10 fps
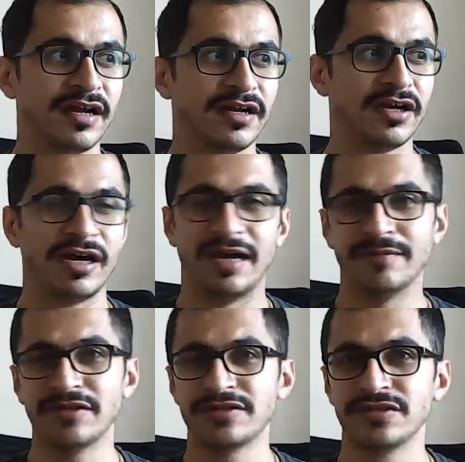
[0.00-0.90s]
Now, I'm
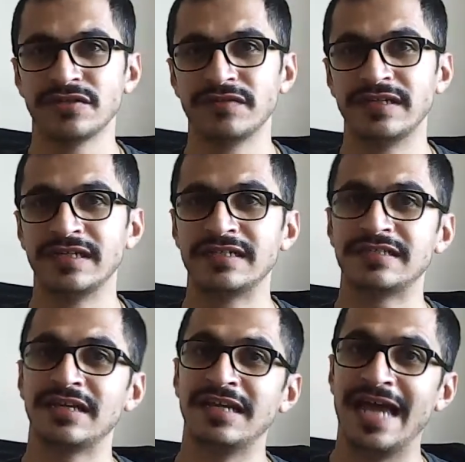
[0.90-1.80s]
not sure whether it's
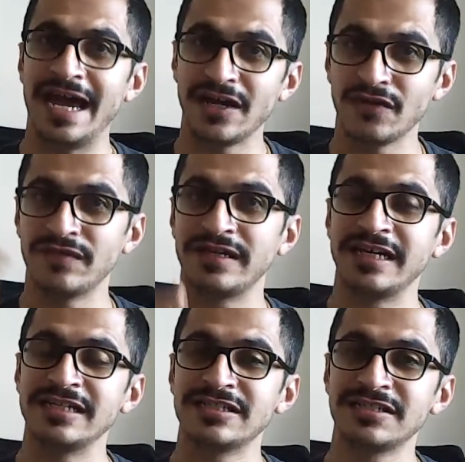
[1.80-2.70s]
a lack of
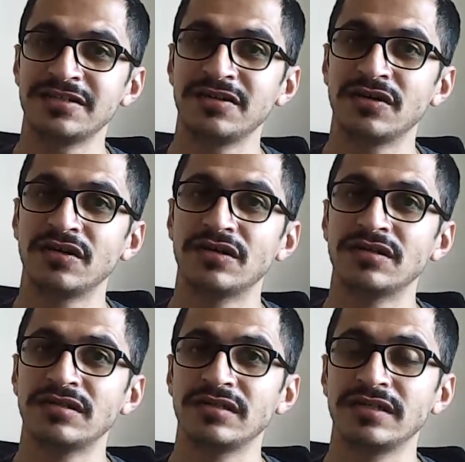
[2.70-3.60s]
attention
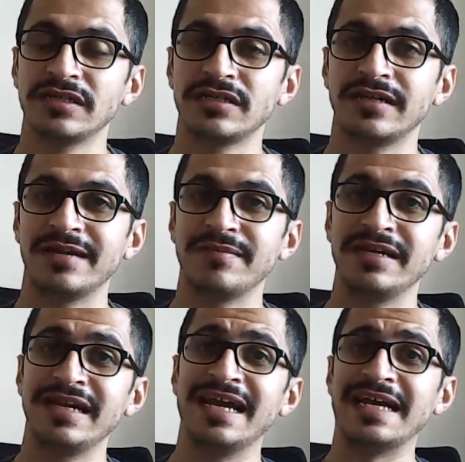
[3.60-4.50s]
or it can
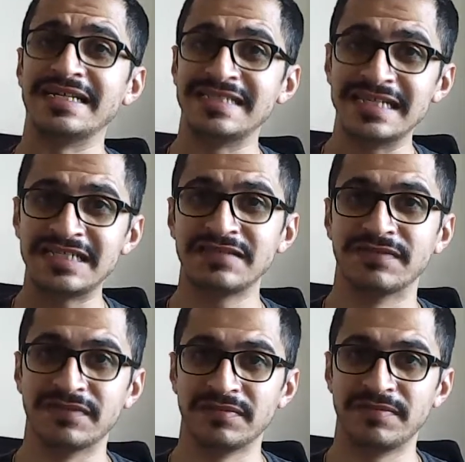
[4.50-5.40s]
be excessive
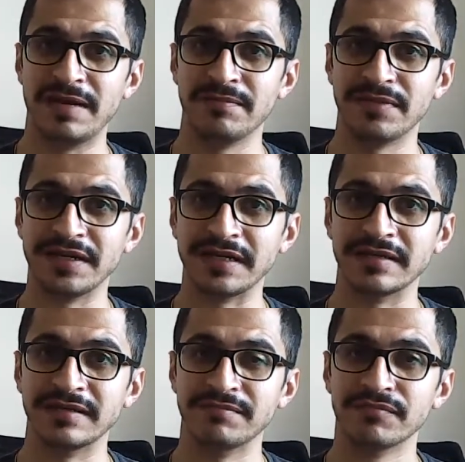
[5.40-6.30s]
pampering.
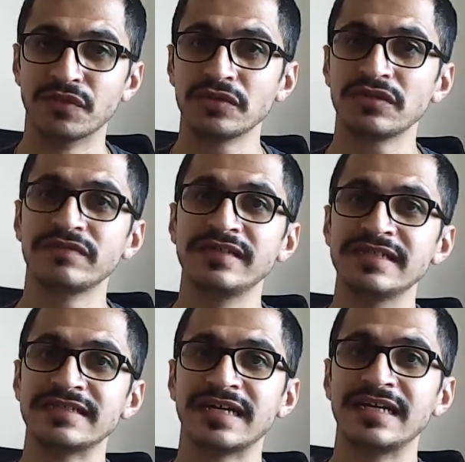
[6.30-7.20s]
Both of
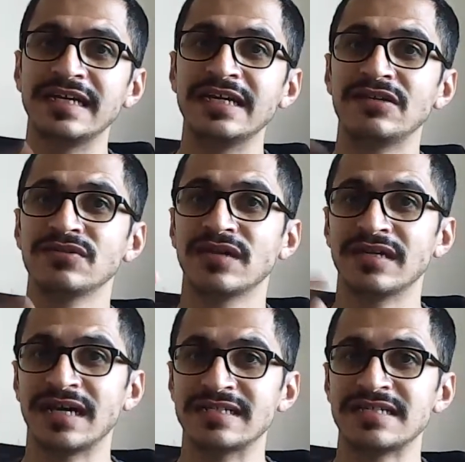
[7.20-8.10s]
these can lead to a
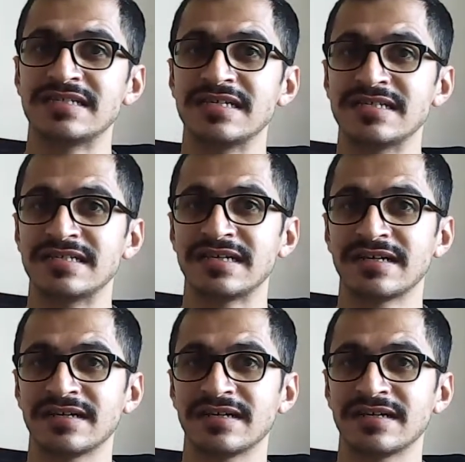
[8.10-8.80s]
narcissistic